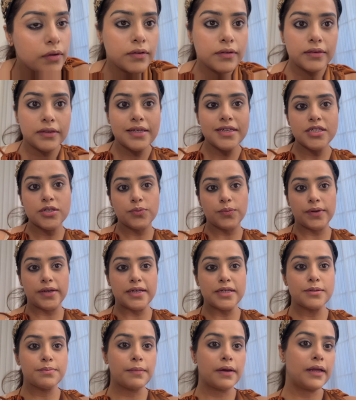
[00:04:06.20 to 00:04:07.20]
This
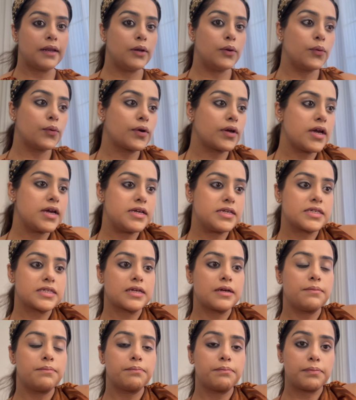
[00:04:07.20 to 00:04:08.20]
way my look is
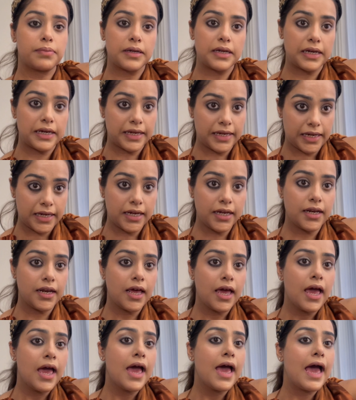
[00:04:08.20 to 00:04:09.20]
complete,
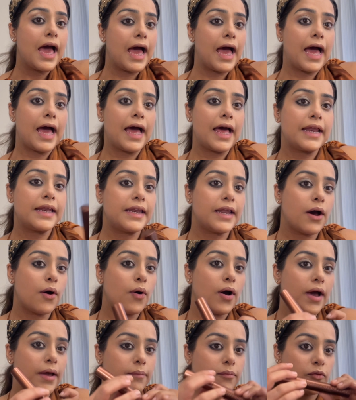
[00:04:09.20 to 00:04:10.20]
and now
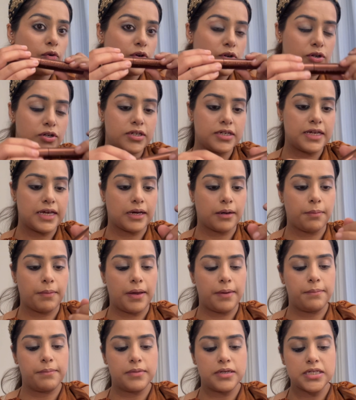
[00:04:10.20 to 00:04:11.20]
I'm going to take
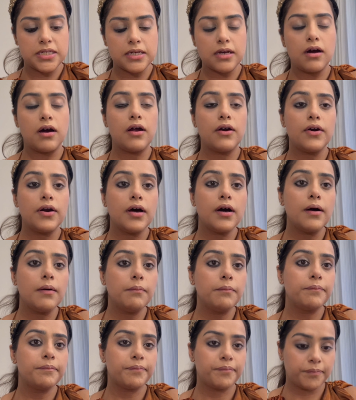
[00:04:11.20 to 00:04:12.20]
my mascara
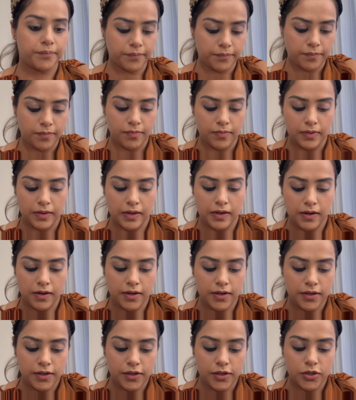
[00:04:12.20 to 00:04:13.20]

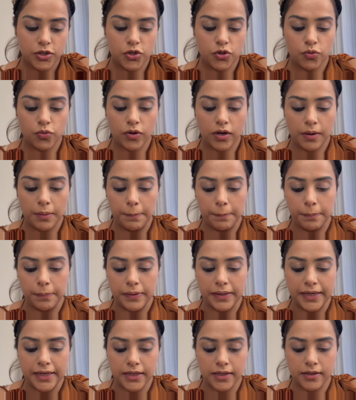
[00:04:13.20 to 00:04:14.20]
to
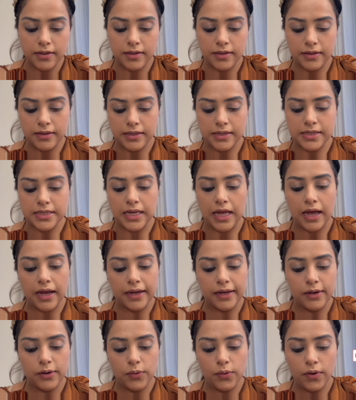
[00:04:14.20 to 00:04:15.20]
complete this eye
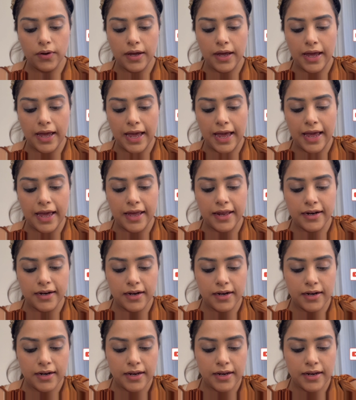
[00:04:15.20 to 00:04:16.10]
look, and